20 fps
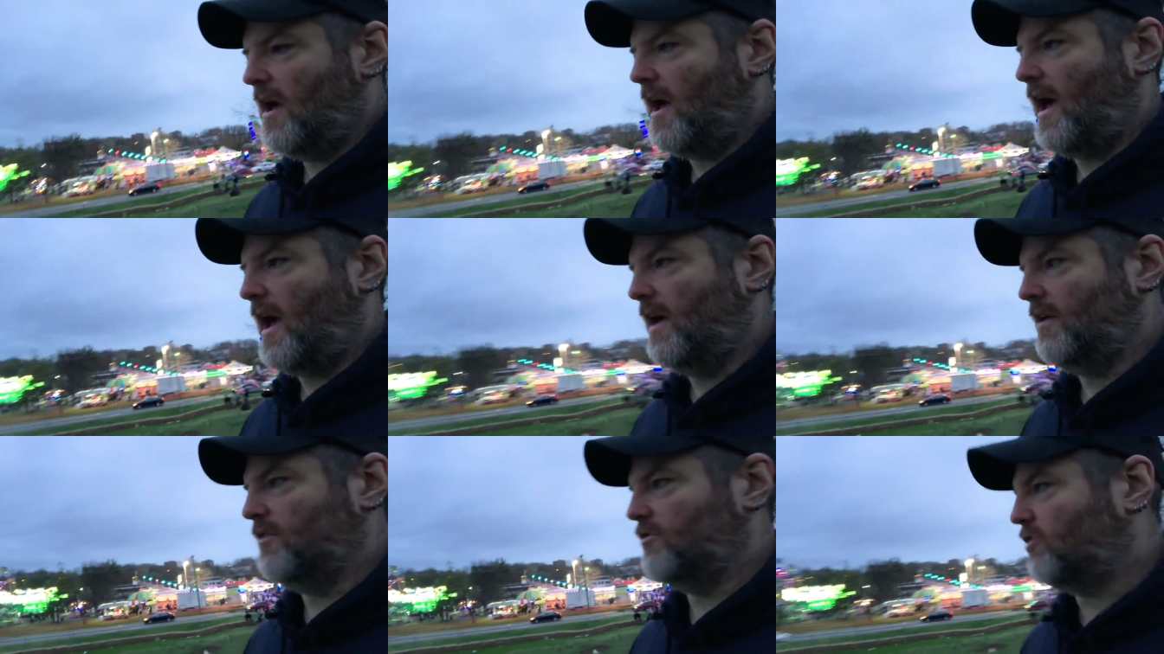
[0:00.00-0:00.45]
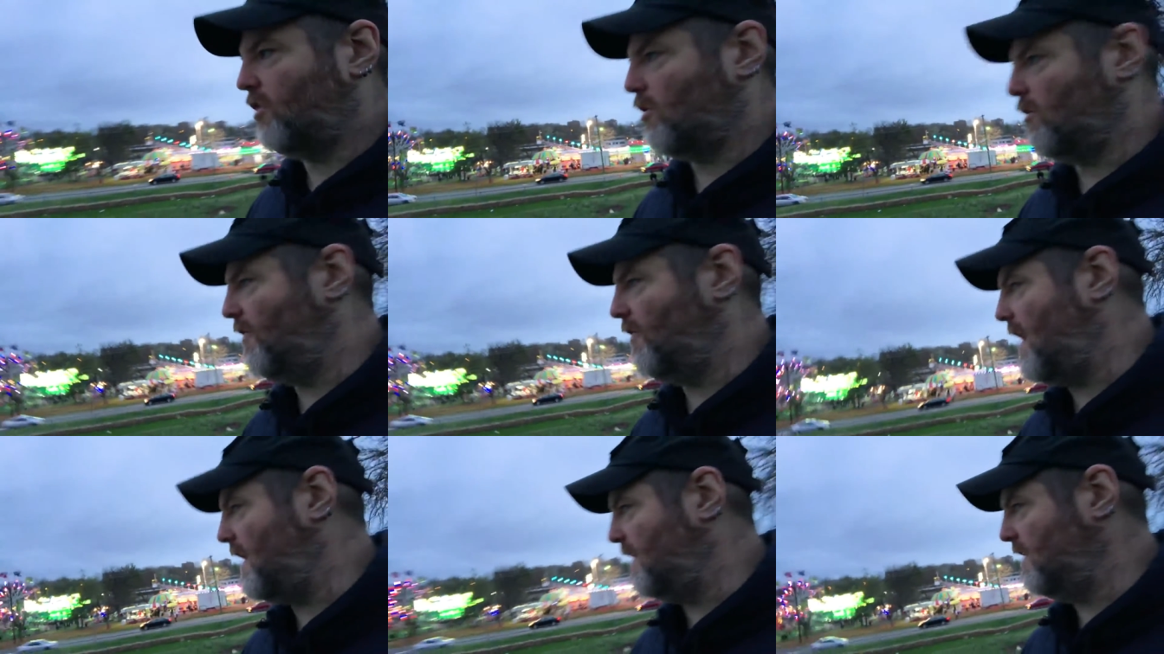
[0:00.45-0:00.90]
and
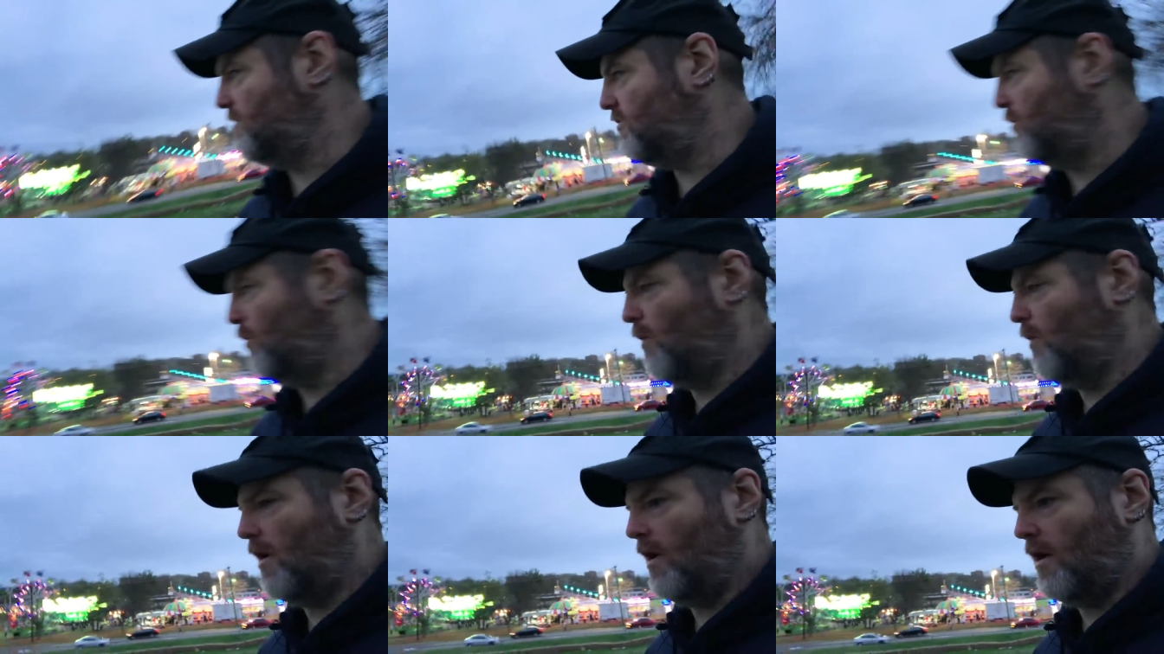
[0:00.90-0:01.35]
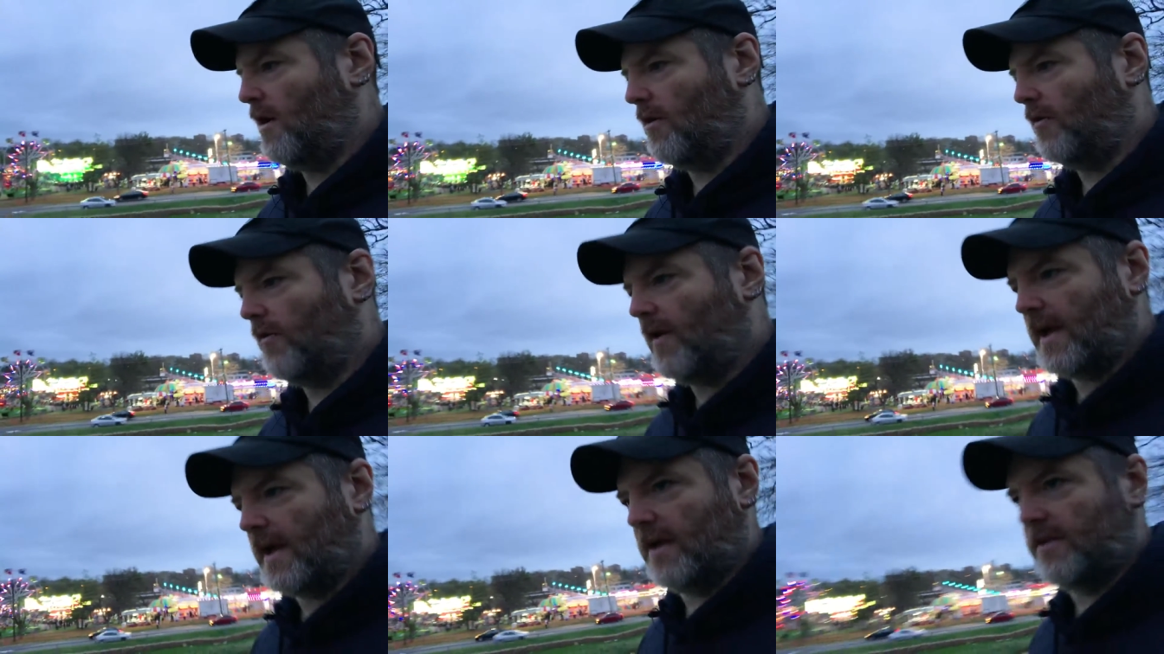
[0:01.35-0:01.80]
turn that into a
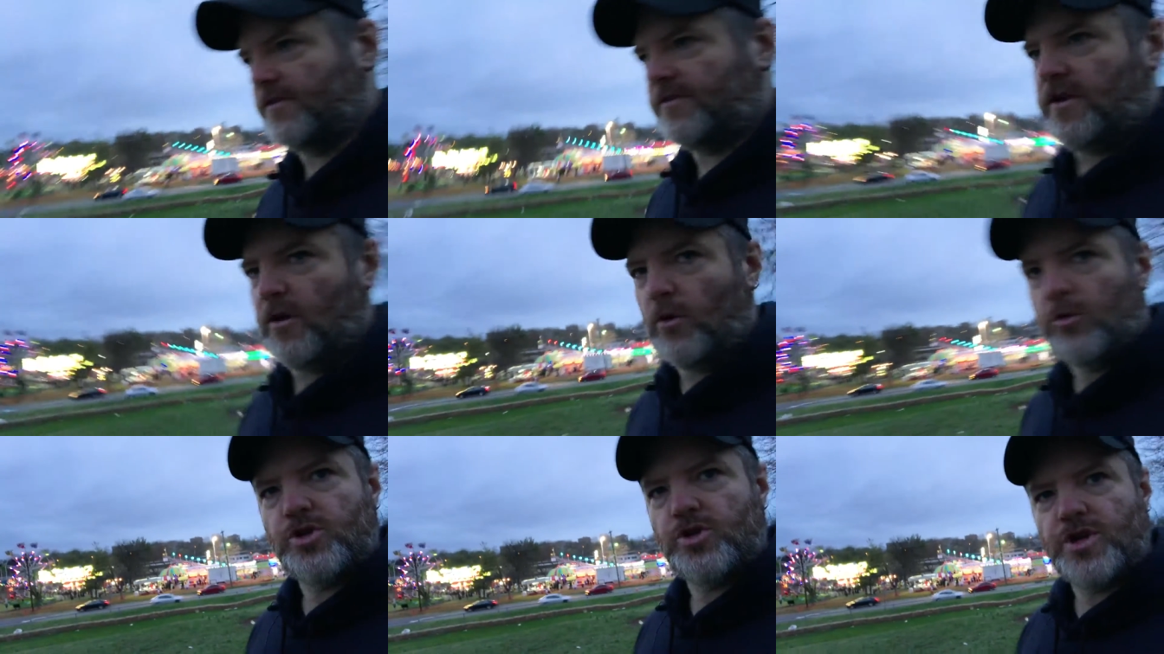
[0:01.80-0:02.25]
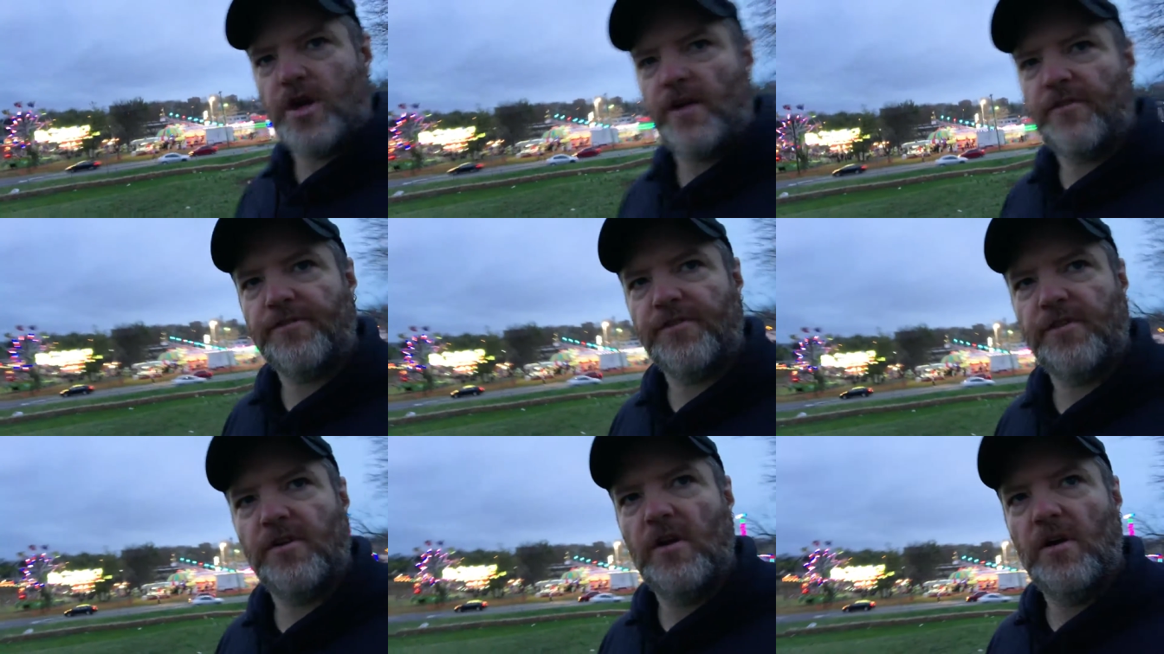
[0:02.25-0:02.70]
like a tilt
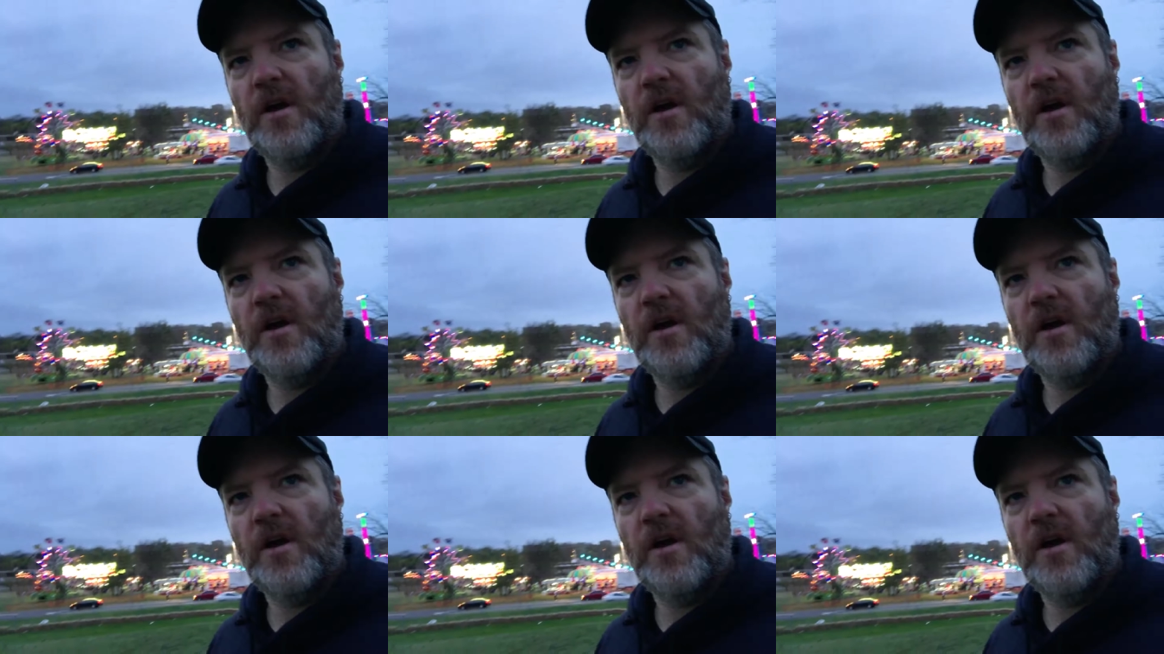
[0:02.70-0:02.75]
shift.